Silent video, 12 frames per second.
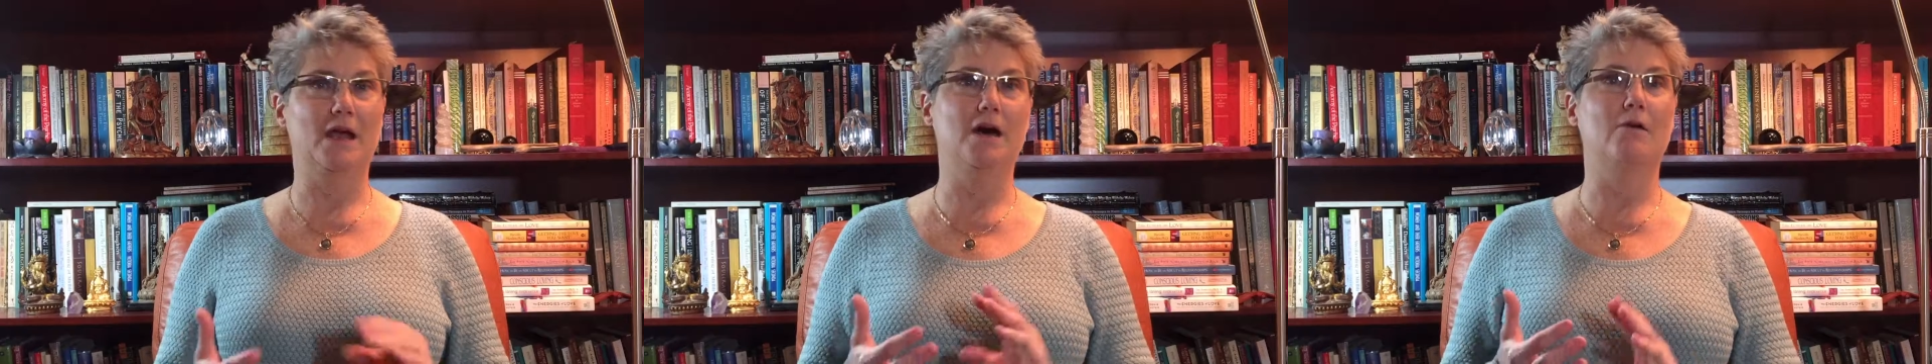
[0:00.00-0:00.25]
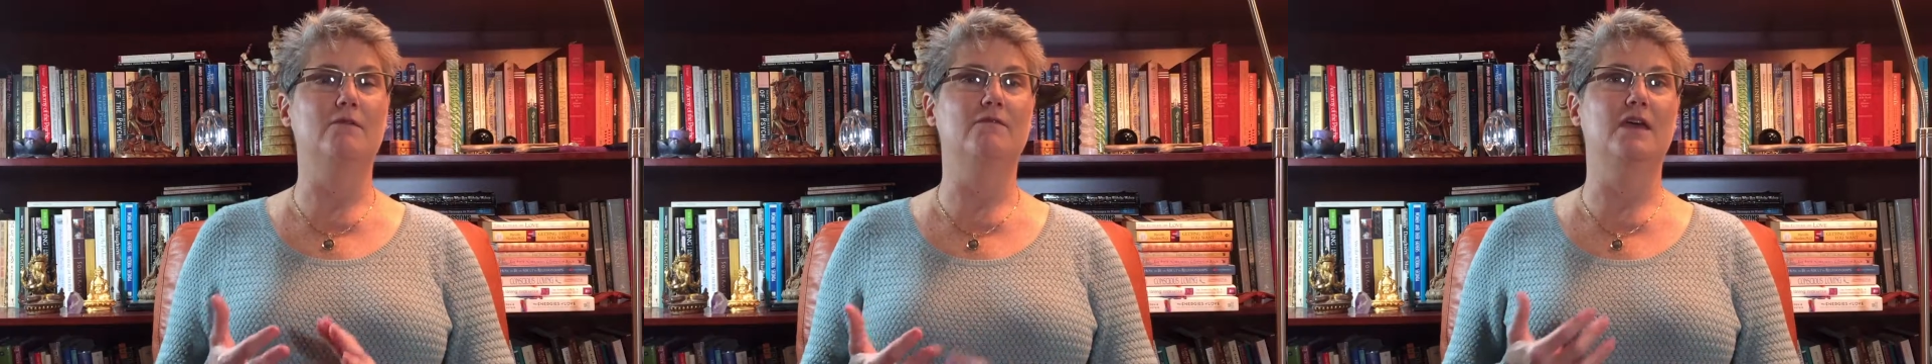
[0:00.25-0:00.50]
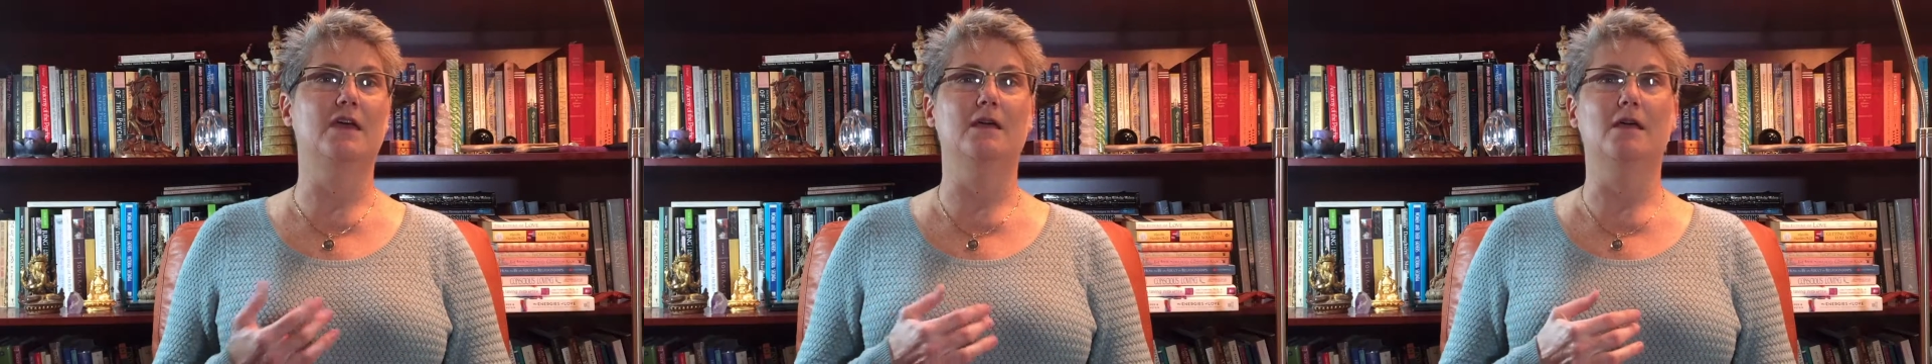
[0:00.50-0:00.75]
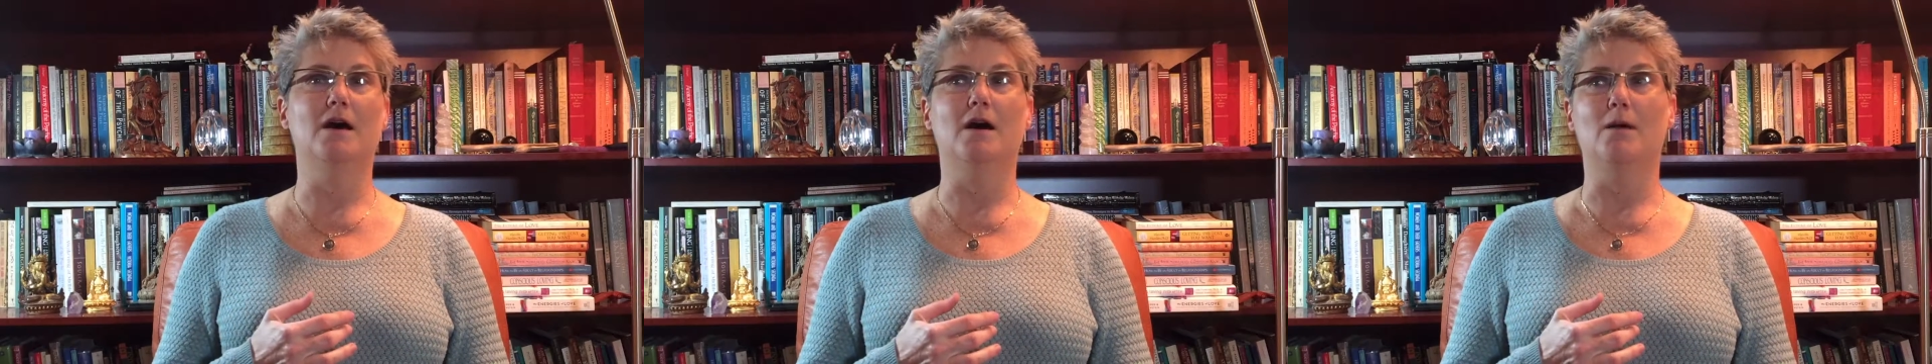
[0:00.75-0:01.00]
how have
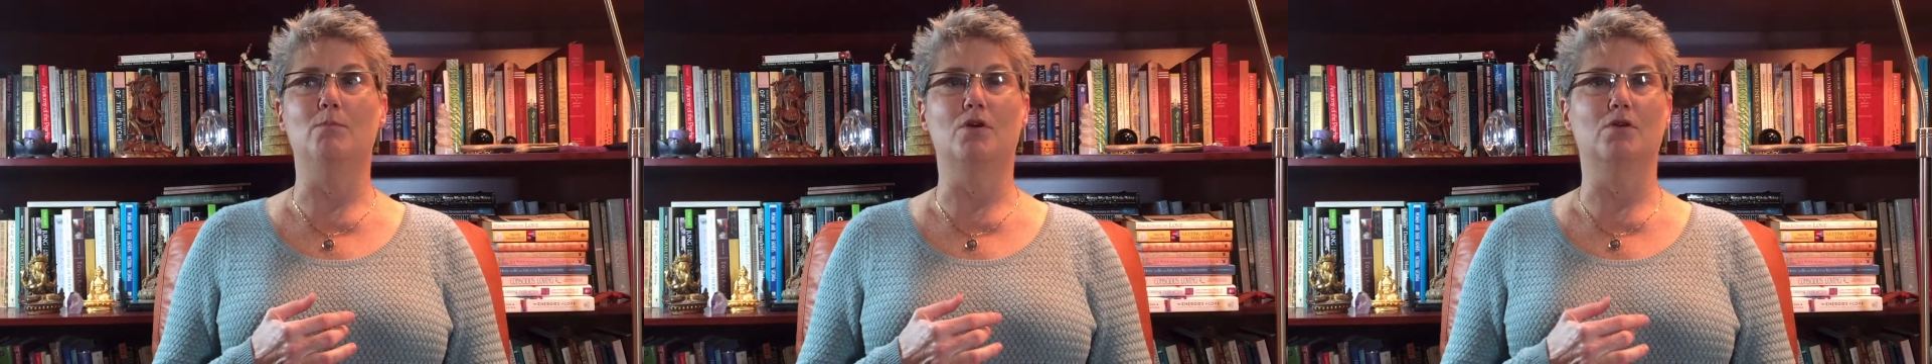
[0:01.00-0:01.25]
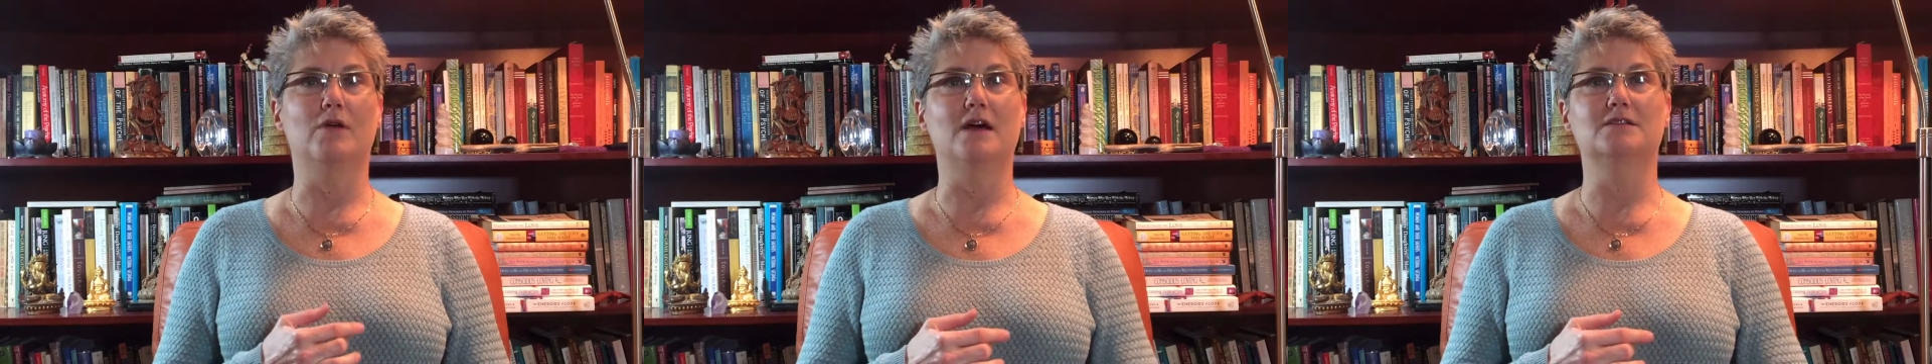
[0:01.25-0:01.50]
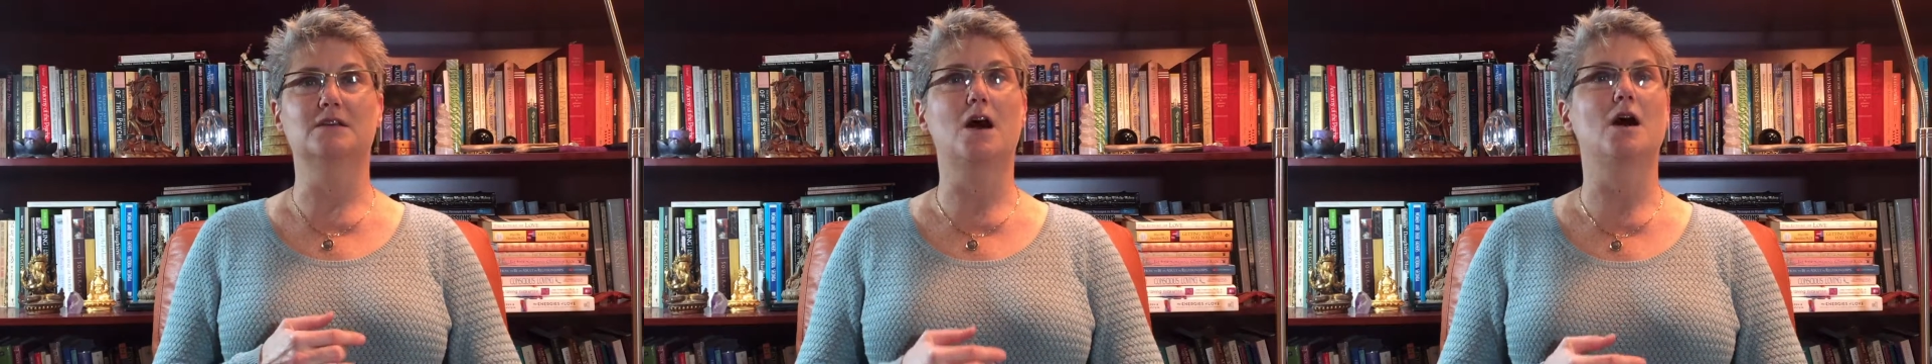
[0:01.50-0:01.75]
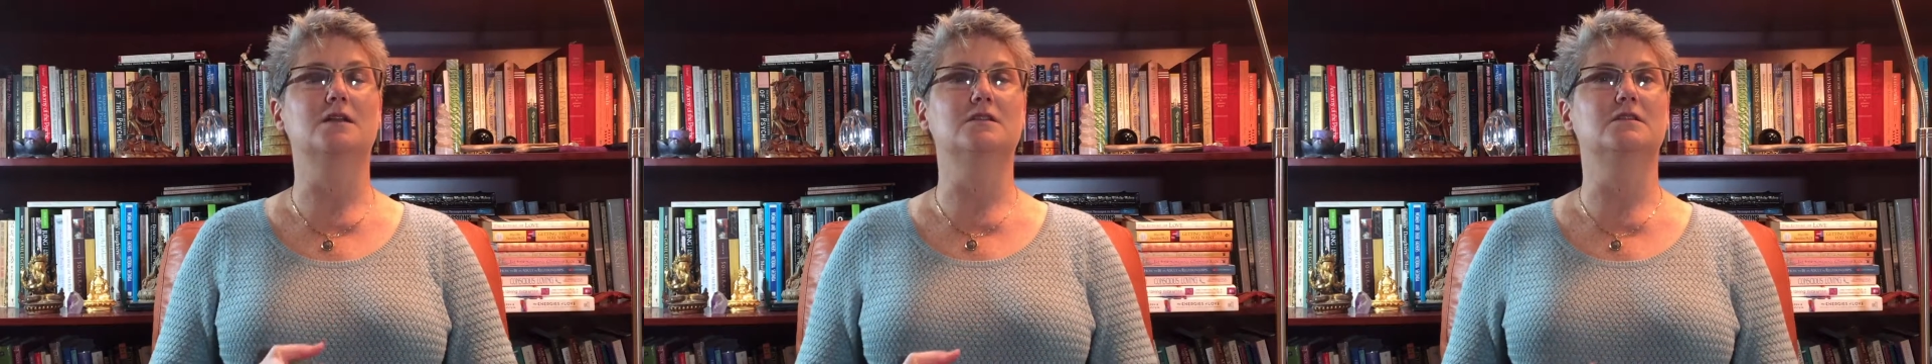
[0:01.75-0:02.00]
they progressed
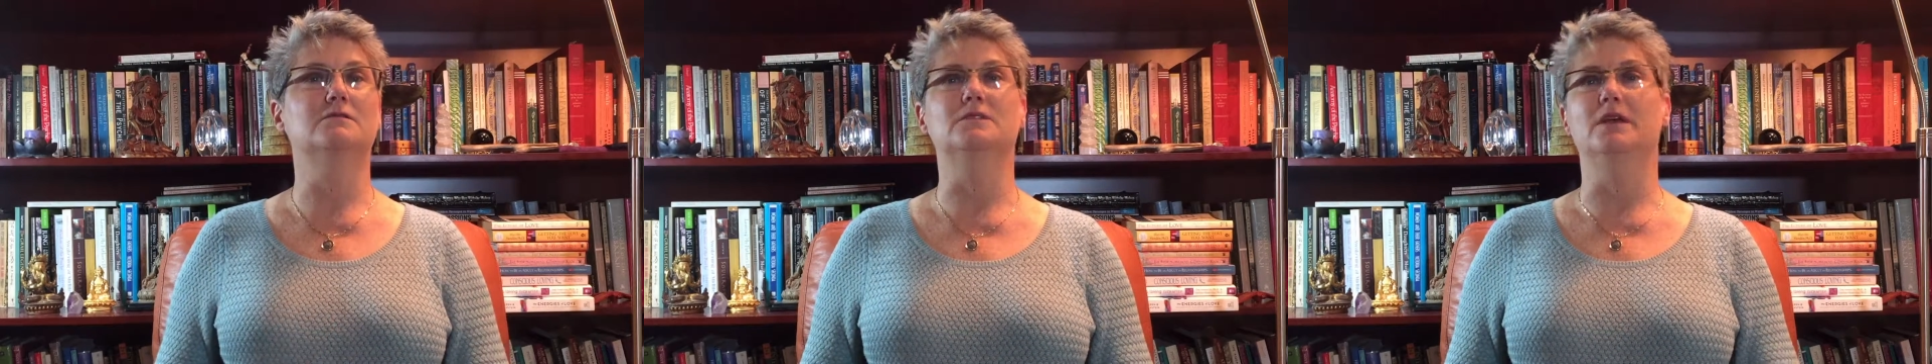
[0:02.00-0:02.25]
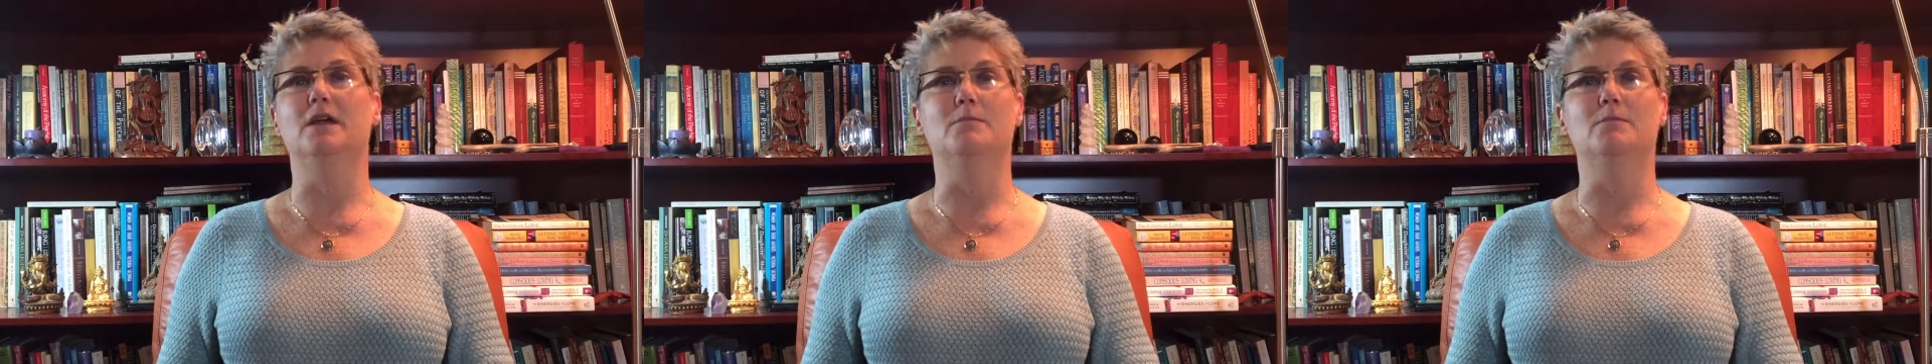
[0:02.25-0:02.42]
cognitively,